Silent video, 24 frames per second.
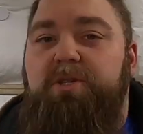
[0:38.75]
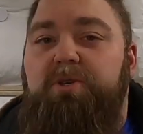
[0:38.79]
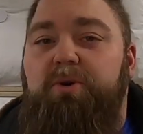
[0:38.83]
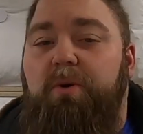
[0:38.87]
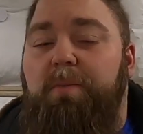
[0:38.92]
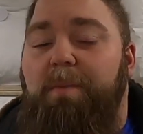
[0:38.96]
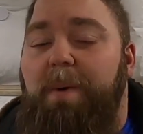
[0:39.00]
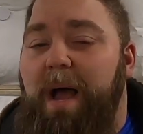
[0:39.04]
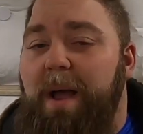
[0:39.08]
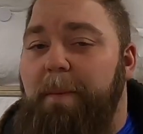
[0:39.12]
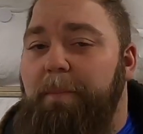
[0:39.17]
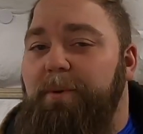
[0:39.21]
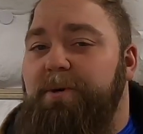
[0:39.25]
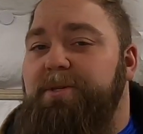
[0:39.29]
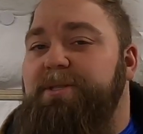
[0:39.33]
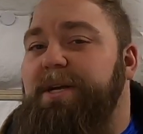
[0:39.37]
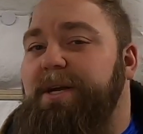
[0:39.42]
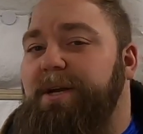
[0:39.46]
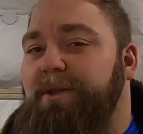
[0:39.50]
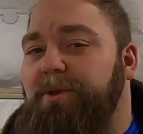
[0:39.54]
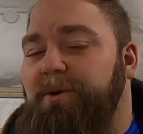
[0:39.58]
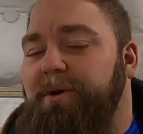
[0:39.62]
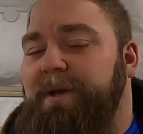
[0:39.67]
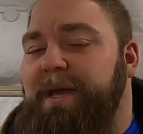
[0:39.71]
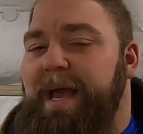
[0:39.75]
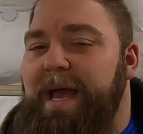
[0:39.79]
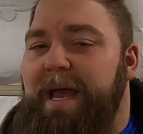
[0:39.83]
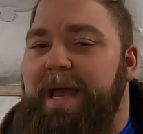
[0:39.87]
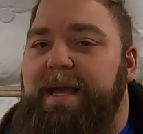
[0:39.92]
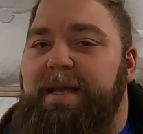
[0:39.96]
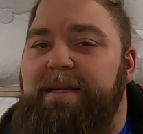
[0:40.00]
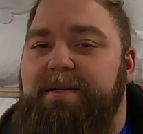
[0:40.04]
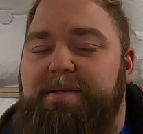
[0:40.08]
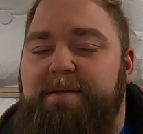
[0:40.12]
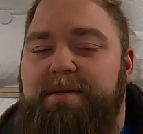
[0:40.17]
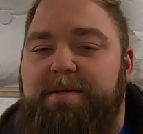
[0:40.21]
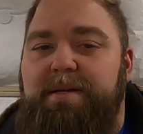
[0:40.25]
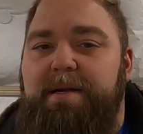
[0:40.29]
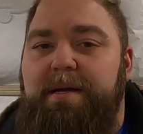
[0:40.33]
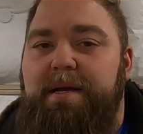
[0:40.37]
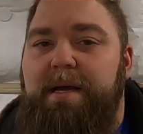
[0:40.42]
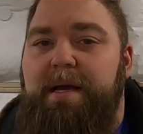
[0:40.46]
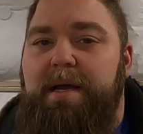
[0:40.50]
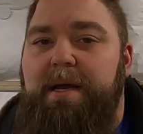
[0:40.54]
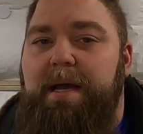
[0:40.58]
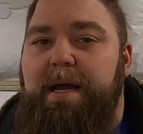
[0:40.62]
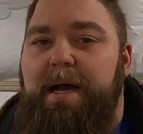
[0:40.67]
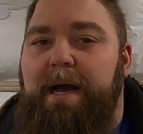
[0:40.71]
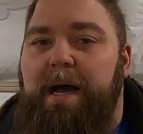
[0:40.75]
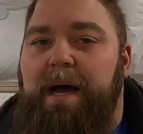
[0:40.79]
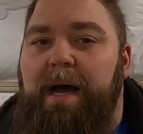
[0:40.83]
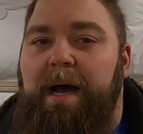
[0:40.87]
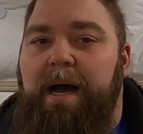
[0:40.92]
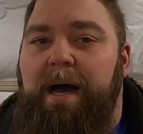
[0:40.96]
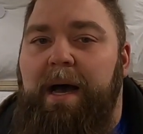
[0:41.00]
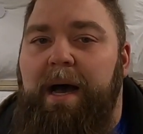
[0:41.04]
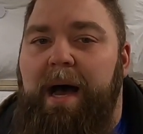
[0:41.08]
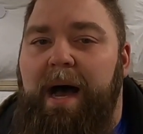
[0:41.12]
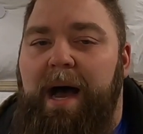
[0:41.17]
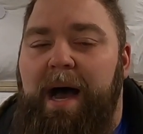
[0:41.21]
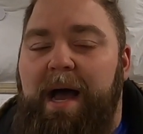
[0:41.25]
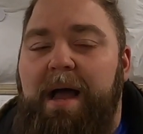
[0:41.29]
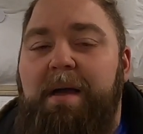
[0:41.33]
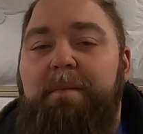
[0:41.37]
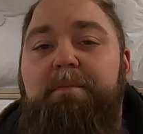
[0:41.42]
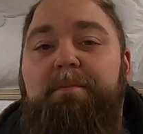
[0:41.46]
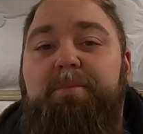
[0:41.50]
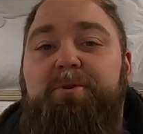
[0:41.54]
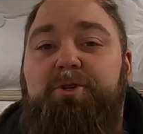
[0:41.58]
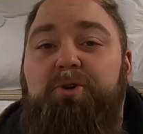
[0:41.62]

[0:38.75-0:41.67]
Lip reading: So in my particular case, I'm